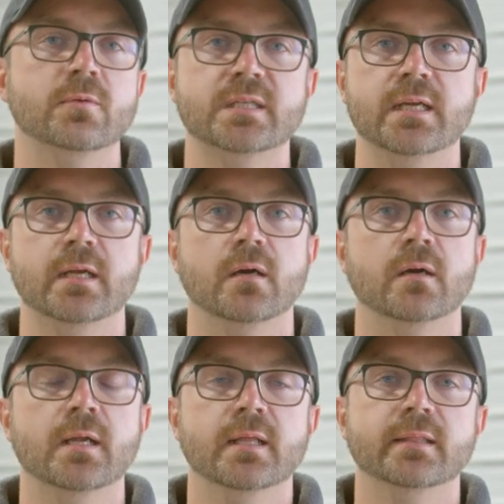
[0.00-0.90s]
was
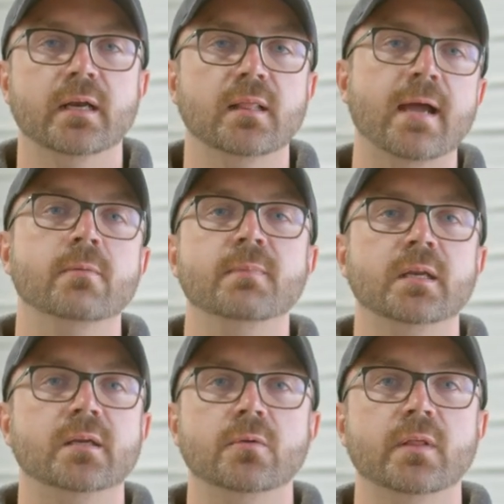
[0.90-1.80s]
here that allowed me
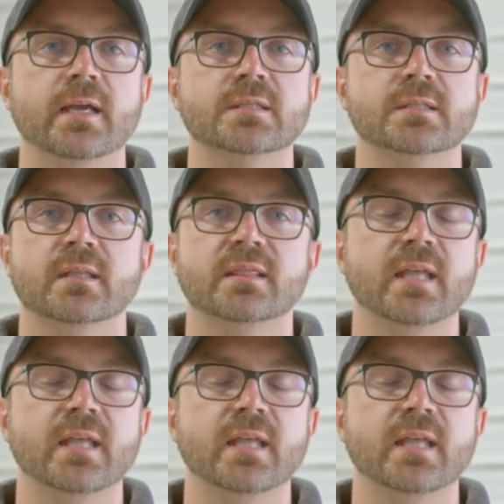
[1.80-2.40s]
to do this.